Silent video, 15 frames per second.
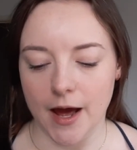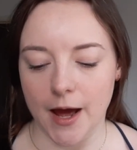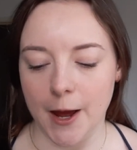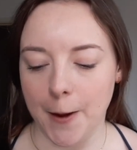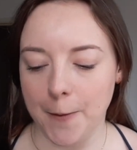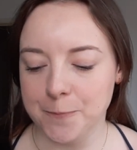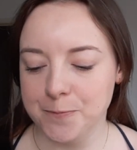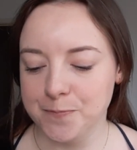
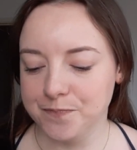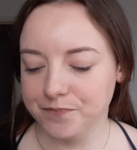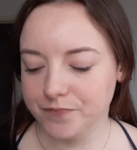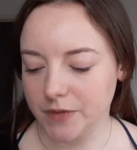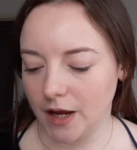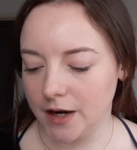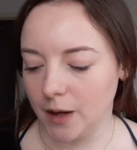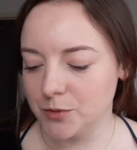
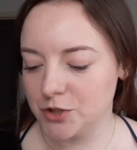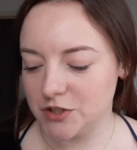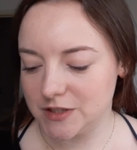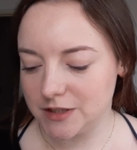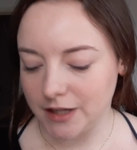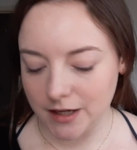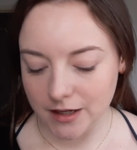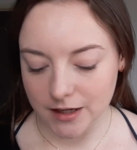And I'm
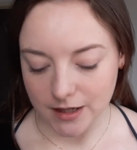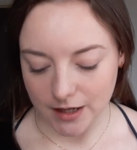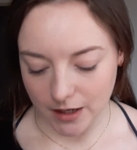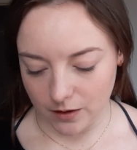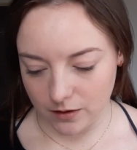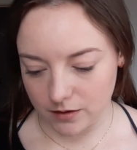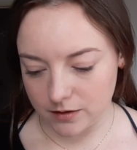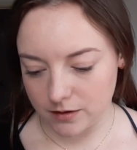just
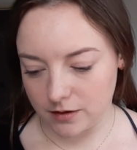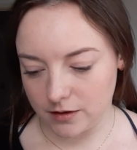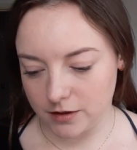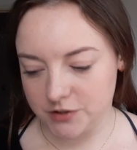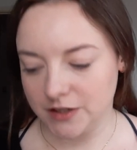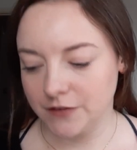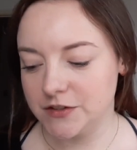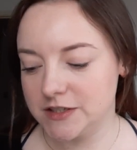thinking,
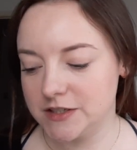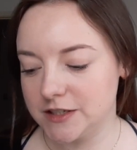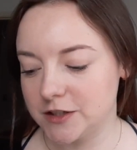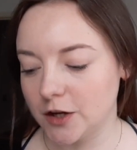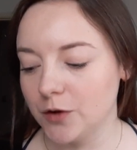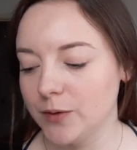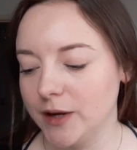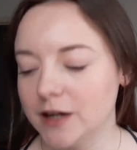because
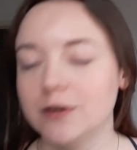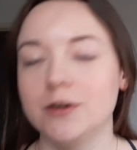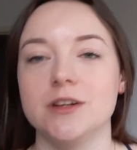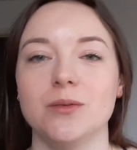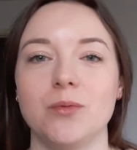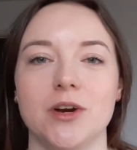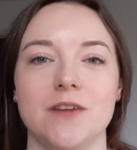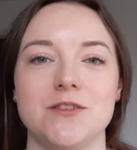
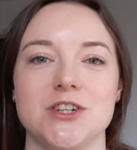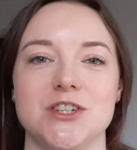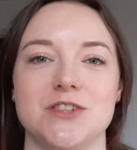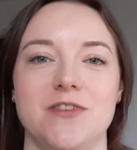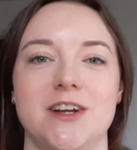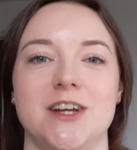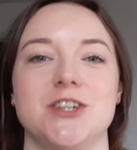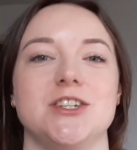including the one I've just
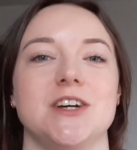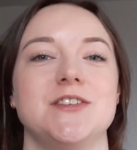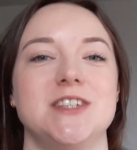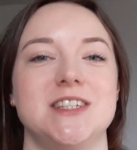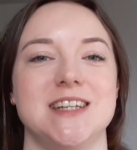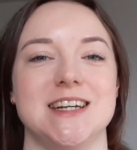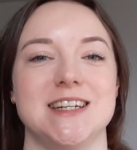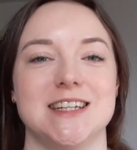finished, I've
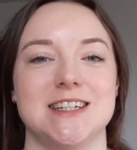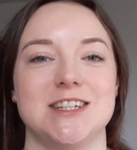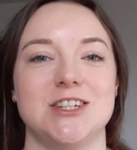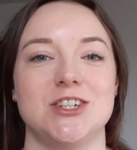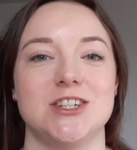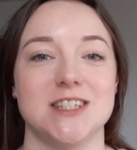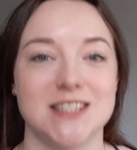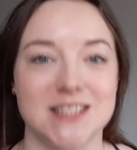
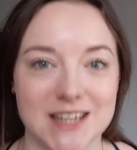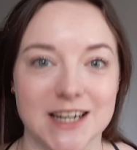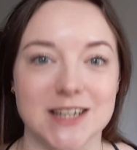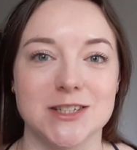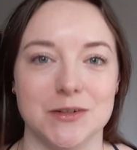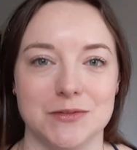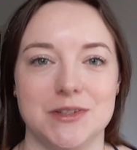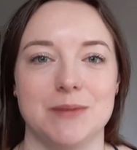stitched
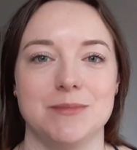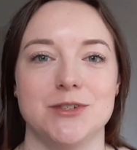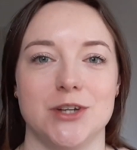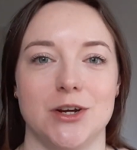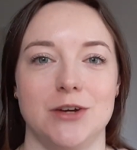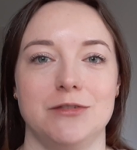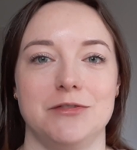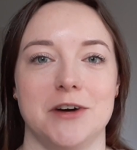6 of them
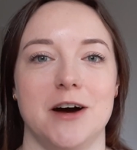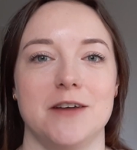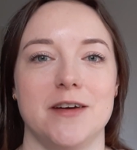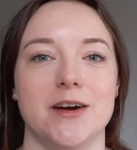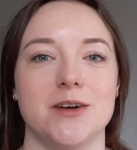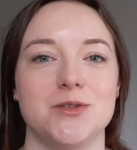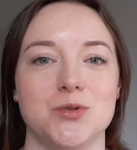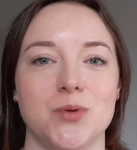so far.
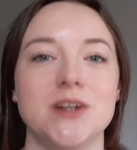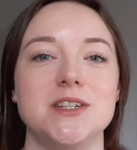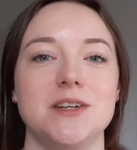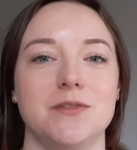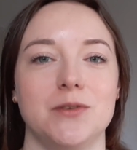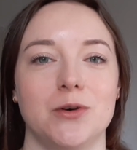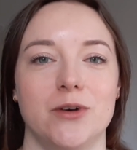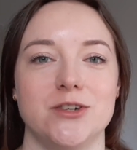There are
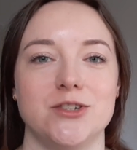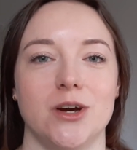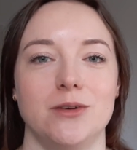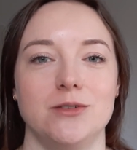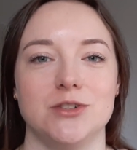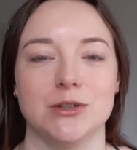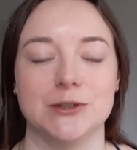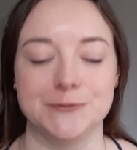24 in
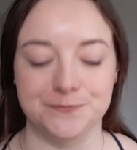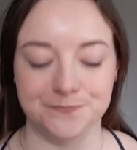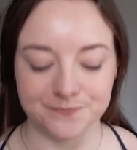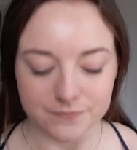total.